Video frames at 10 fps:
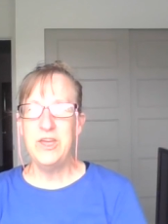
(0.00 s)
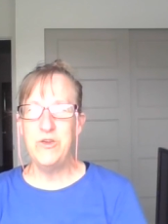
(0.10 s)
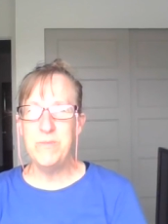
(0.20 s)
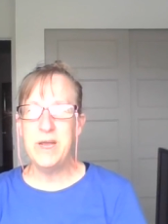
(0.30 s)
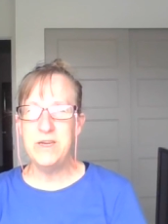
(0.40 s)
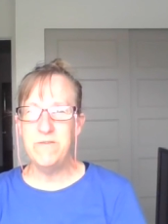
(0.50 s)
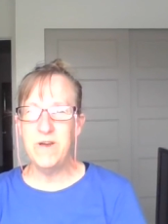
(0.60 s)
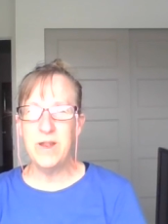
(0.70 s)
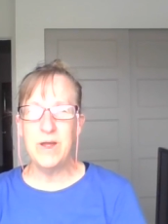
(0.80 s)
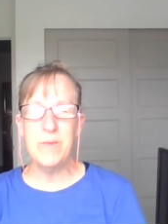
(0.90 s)
You may
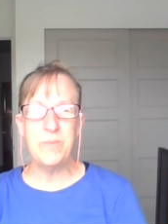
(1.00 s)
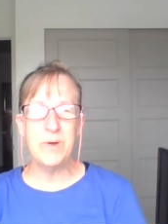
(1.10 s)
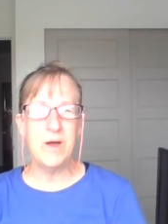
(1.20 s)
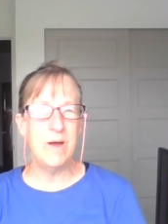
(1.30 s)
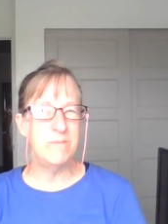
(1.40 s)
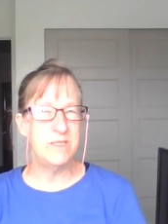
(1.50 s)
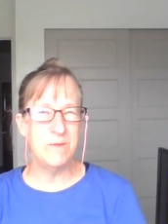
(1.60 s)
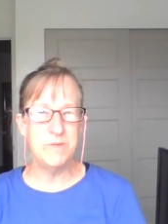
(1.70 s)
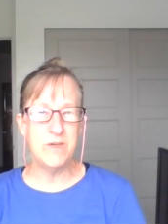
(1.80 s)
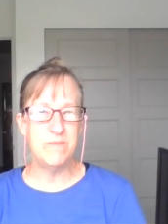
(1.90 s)
develop um,
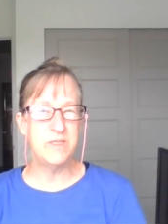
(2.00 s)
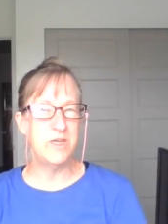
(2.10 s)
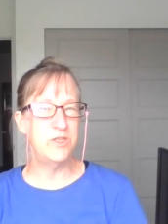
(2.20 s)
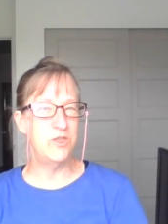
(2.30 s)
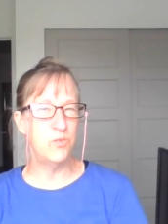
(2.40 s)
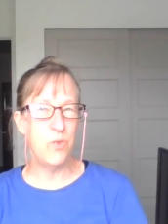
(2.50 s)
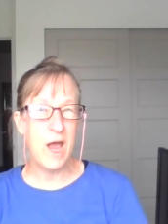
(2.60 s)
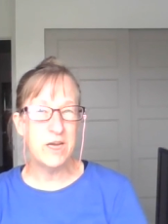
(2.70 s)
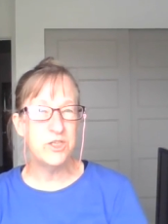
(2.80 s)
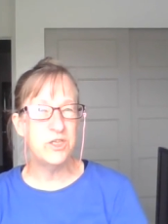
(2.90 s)
symptoms such as
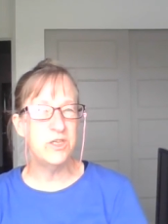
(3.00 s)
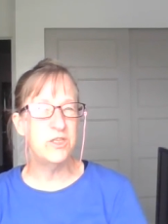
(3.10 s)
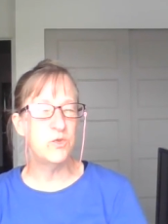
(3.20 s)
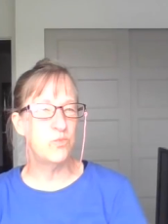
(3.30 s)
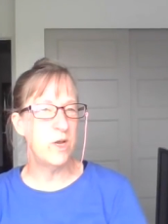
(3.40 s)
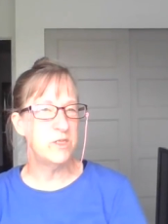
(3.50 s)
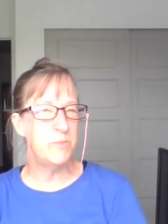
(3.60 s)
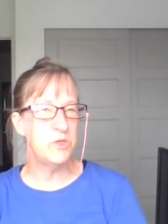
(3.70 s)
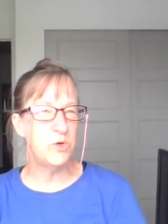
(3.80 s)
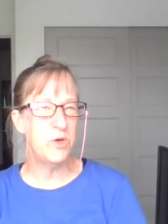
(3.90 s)
rashes,
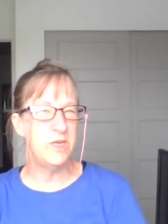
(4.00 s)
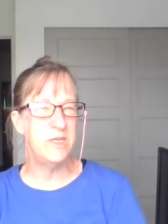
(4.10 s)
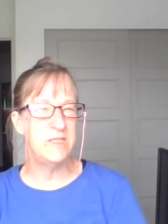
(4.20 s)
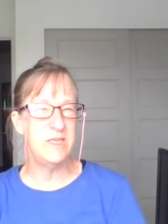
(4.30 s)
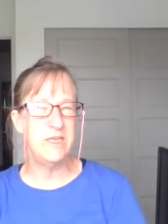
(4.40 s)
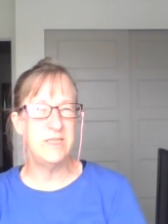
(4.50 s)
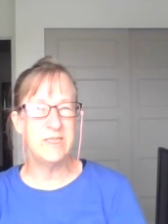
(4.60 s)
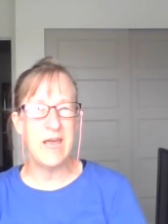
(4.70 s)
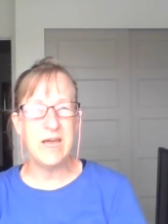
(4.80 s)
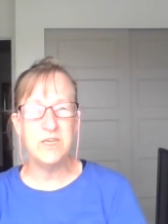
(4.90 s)
respiratory
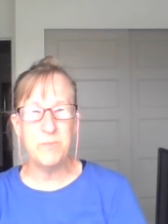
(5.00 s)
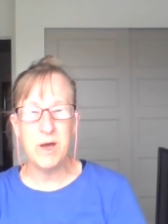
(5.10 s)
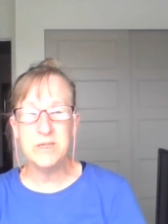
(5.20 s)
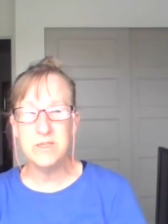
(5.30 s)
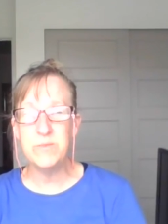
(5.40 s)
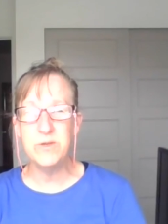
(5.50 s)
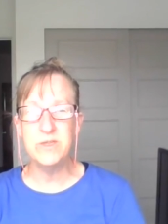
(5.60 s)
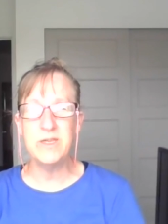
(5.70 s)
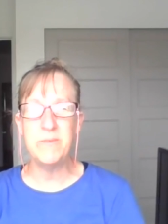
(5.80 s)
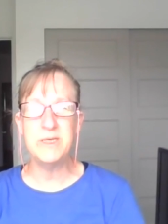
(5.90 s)
disease, and possible
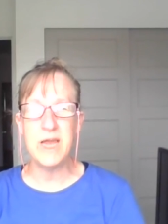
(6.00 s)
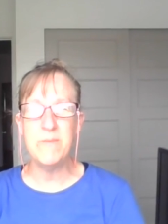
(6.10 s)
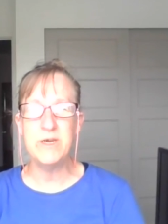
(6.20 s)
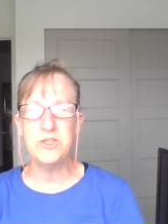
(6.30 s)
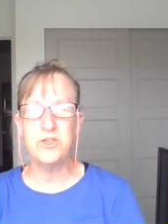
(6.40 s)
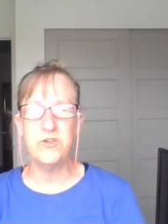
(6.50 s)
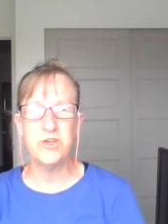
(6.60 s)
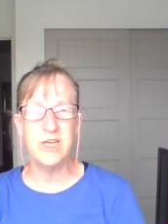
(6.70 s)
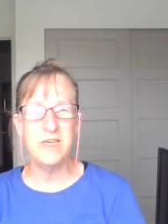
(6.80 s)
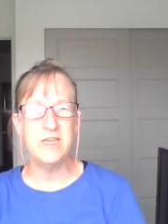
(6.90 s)
dam damage to
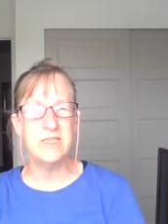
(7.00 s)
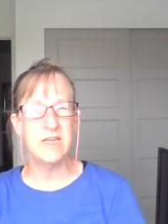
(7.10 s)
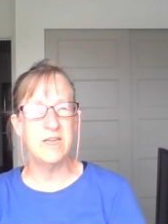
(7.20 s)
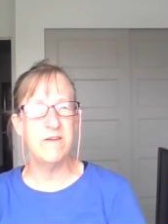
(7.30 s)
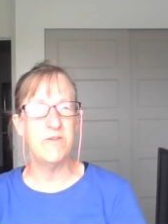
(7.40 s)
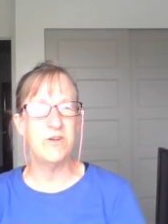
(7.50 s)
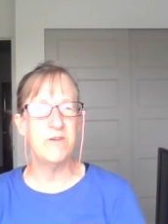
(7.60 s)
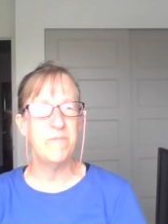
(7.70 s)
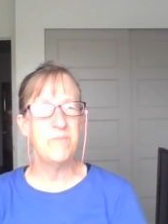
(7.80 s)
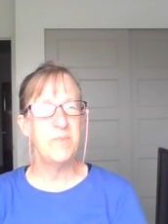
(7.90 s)
your kidneys and liver.